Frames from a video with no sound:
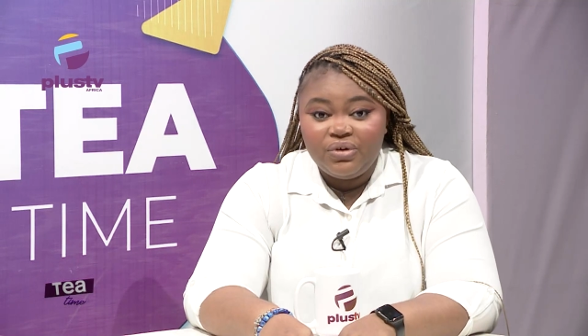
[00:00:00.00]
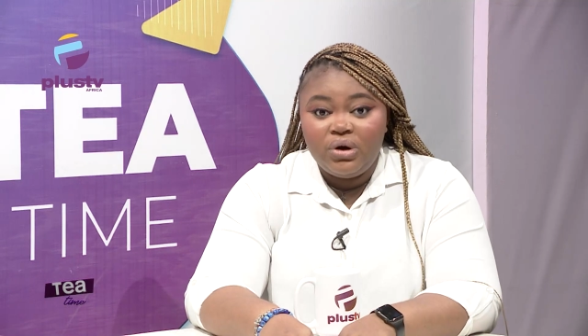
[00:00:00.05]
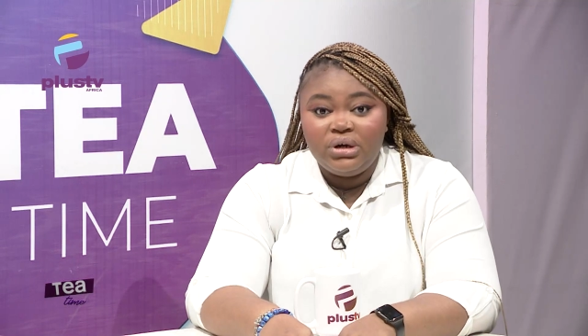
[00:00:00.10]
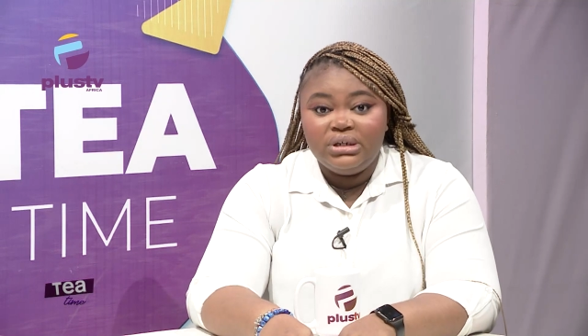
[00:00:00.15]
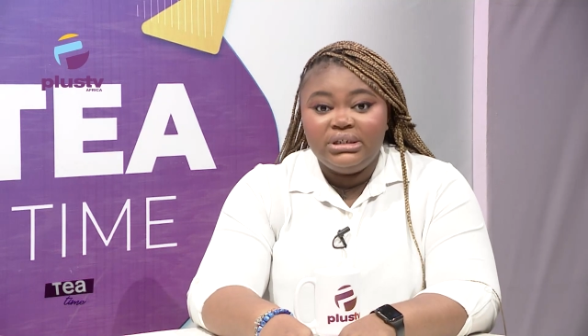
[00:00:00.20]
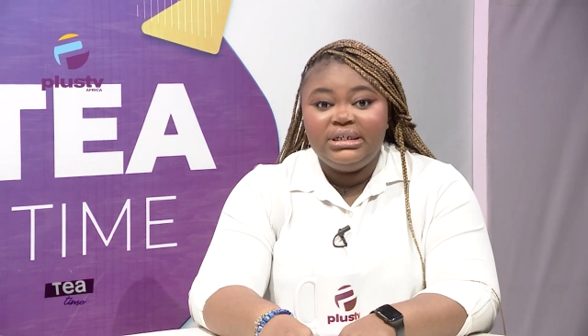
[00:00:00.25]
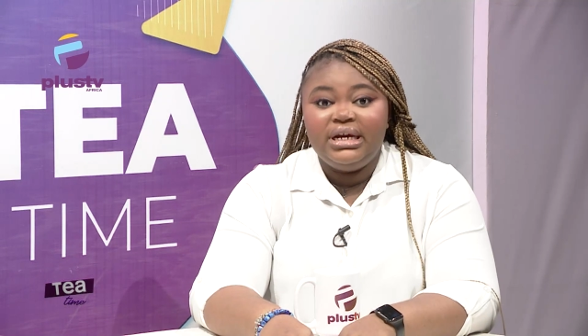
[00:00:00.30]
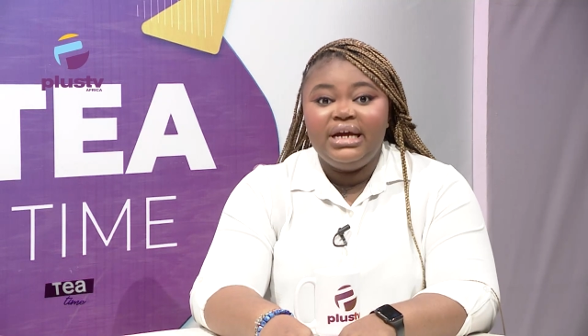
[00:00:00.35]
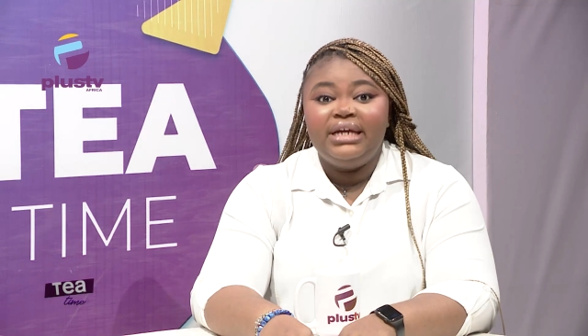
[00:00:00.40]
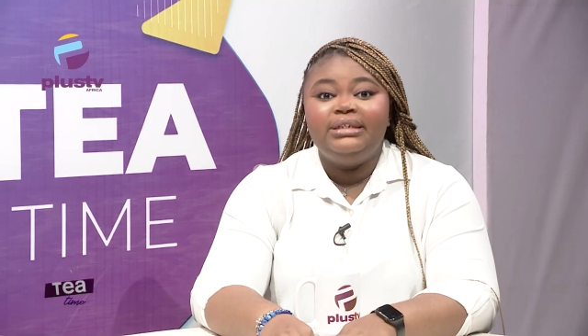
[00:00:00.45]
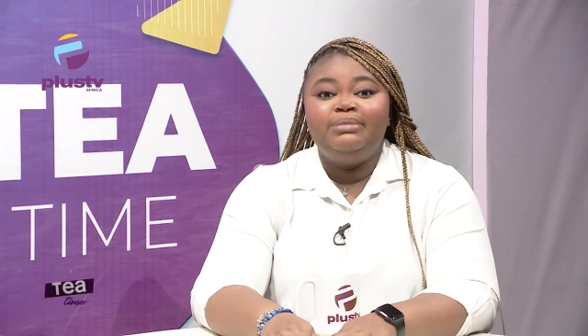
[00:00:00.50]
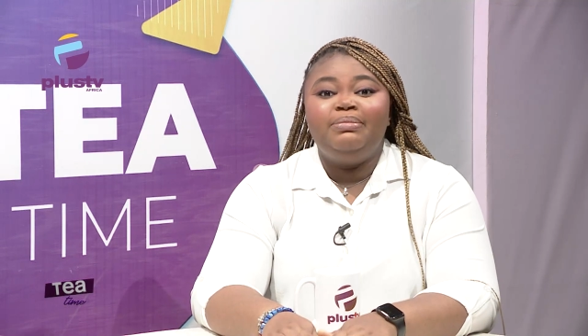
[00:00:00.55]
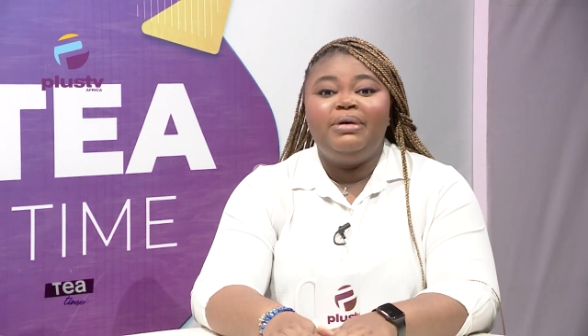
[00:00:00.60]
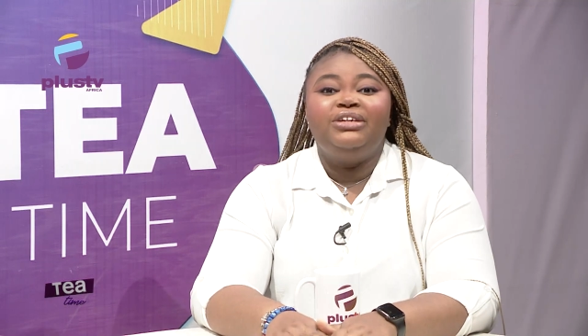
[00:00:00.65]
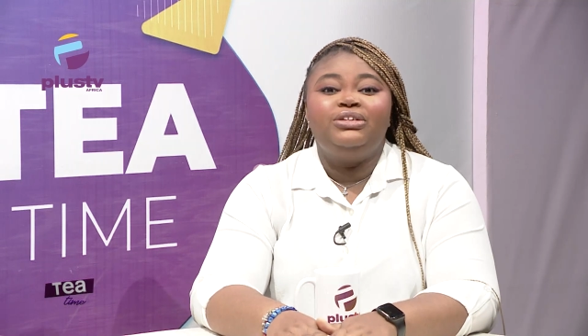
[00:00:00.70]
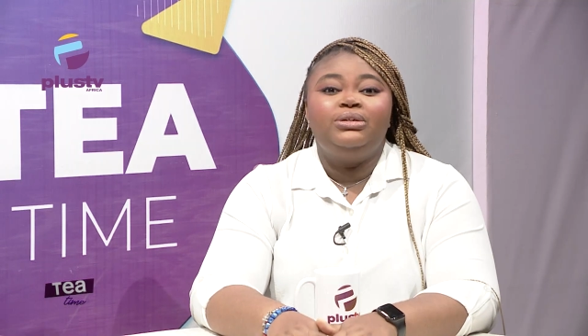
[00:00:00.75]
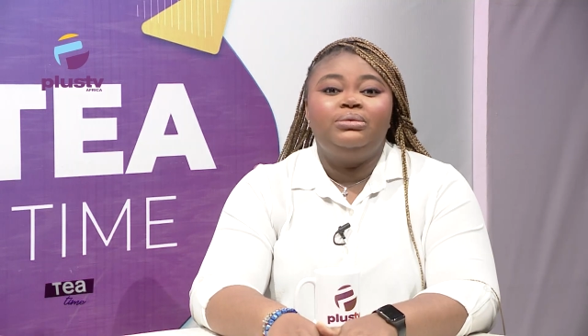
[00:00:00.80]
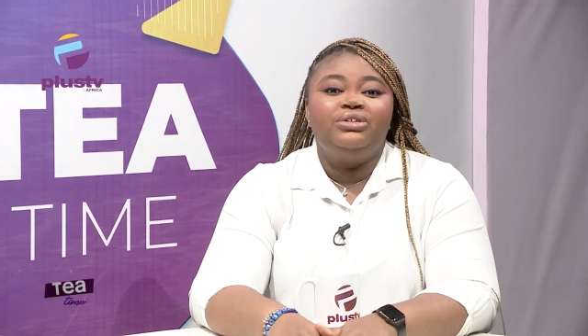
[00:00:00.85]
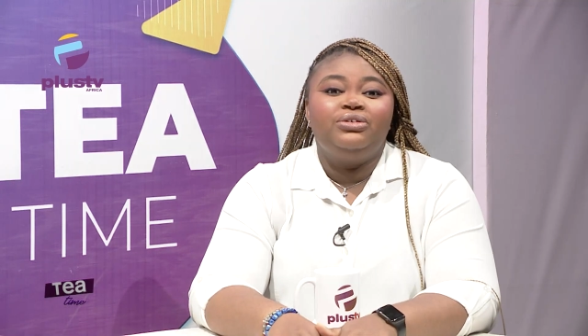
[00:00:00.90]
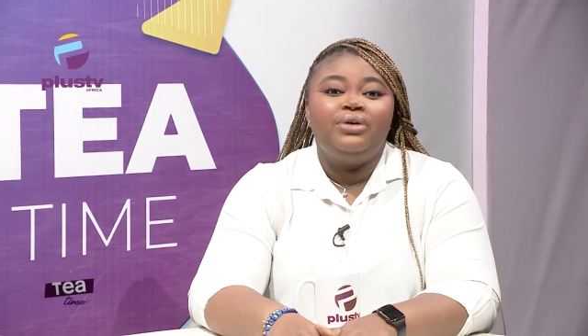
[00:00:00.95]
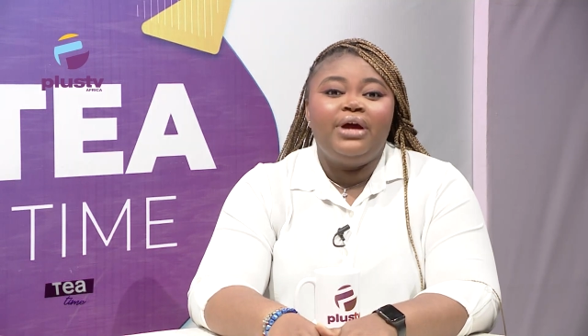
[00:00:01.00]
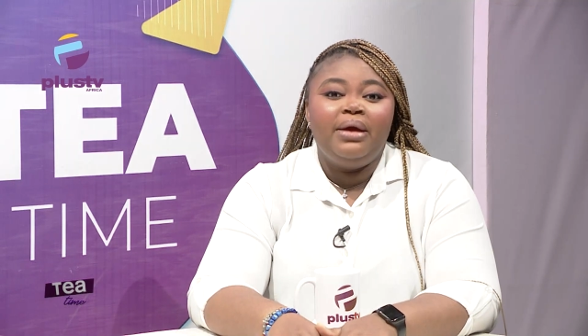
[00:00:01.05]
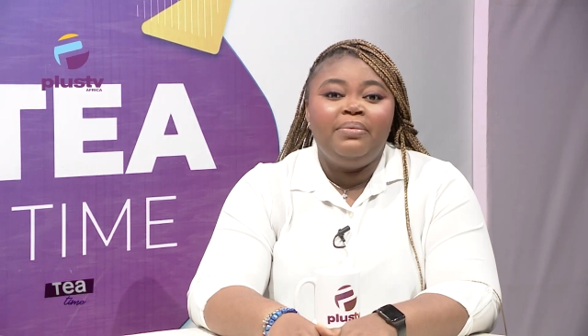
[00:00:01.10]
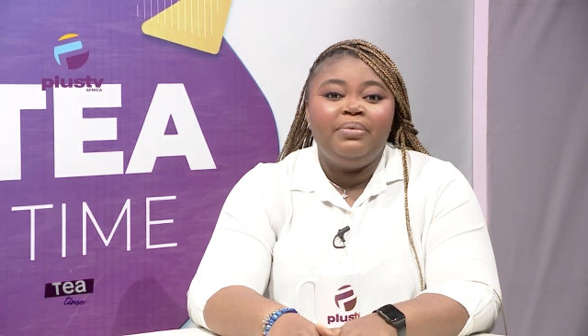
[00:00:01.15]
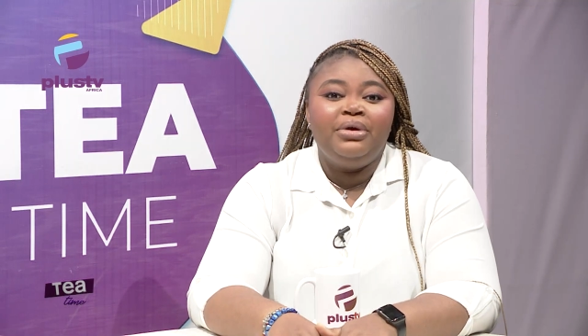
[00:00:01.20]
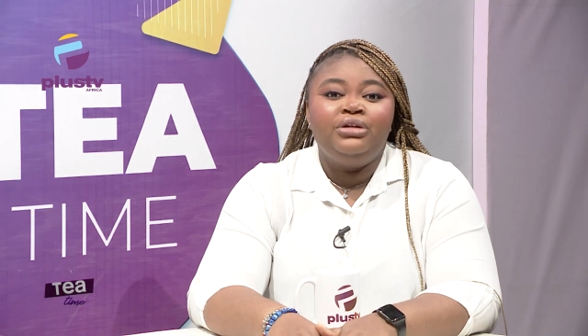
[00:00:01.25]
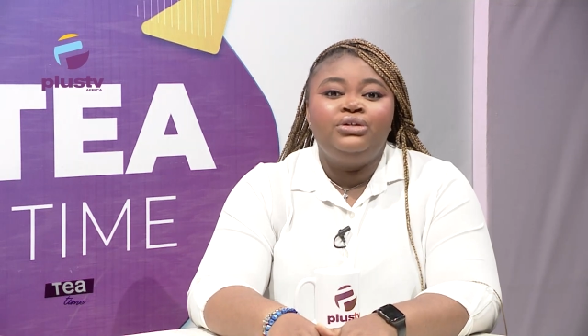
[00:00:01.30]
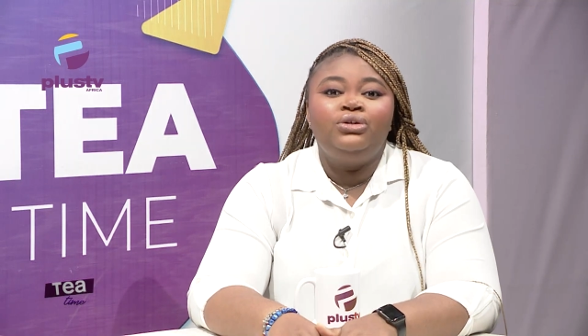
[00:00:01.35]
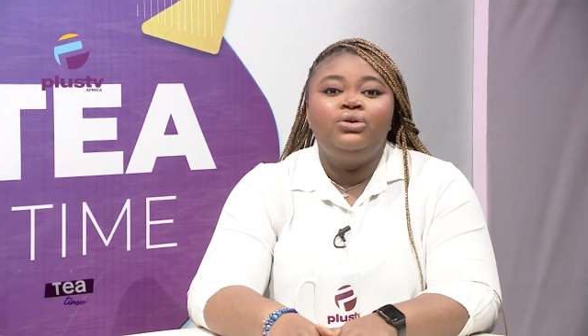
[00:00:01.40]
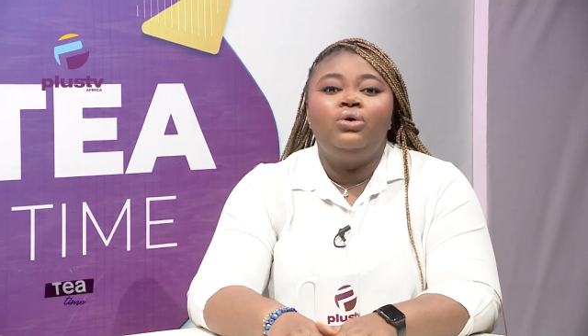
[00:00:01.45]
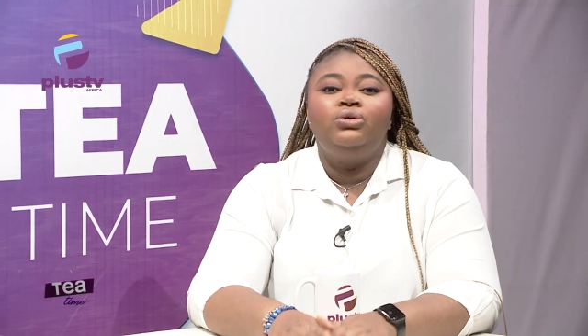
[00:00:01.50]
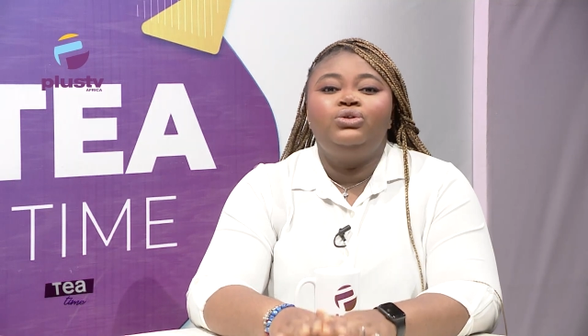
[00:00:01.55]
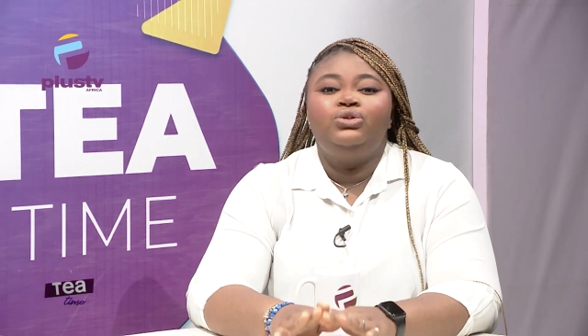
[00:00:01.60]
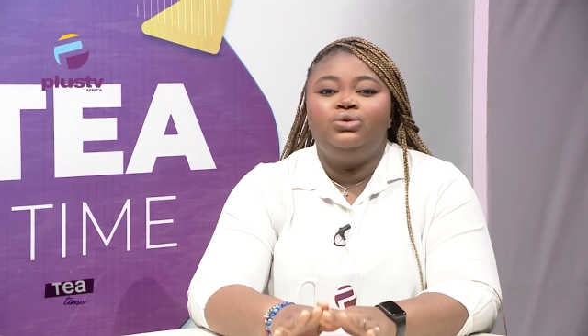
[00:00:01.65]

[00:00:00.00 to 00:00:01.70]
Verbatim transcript: content by subscribing